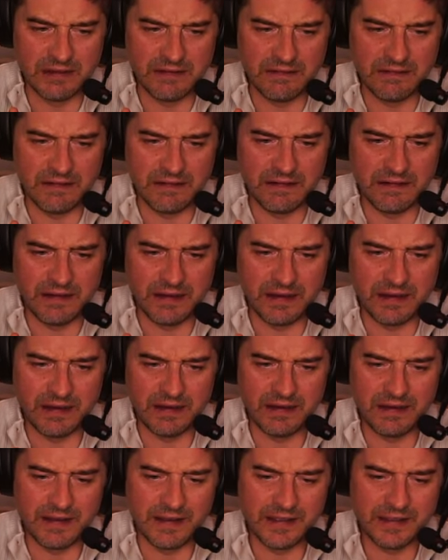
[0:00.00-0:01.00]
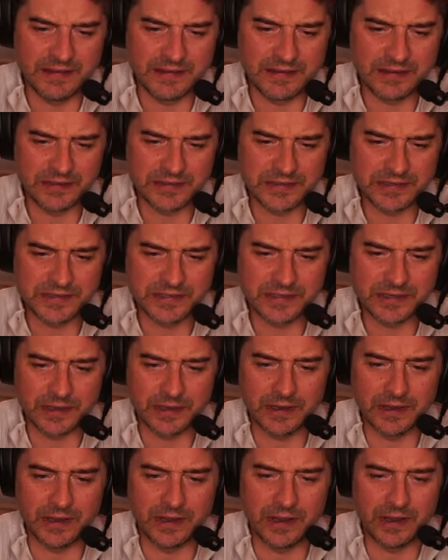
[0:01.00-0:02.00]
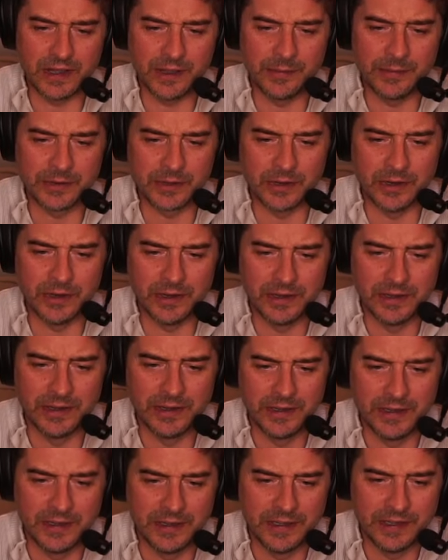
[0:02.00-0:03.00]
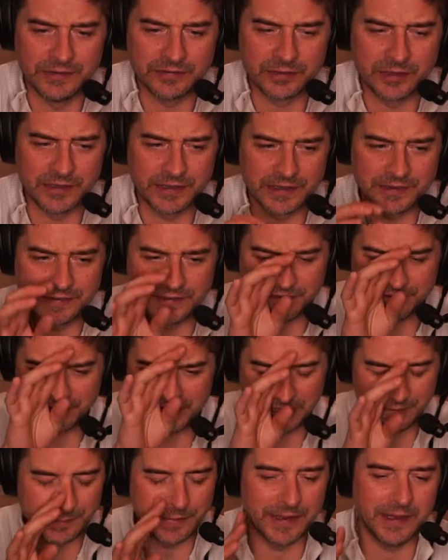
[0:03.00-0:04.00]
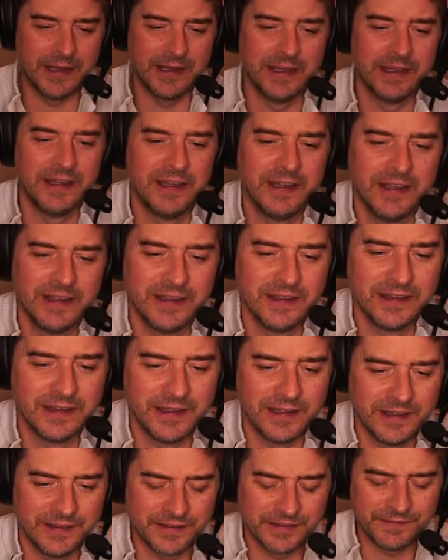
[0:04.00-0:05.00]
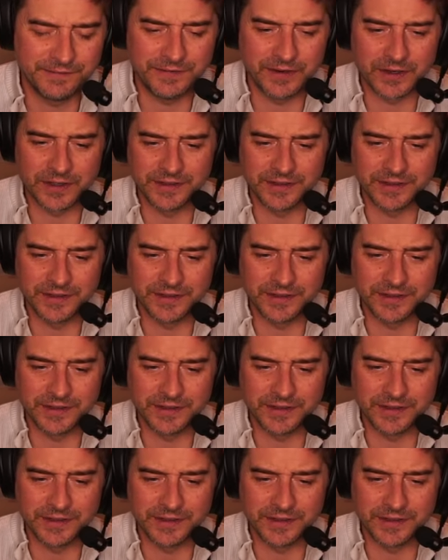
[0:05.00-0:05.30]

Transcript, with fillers: Oh, he got shot. Oh, here we go. He's gonna use a sniper. He is a fucking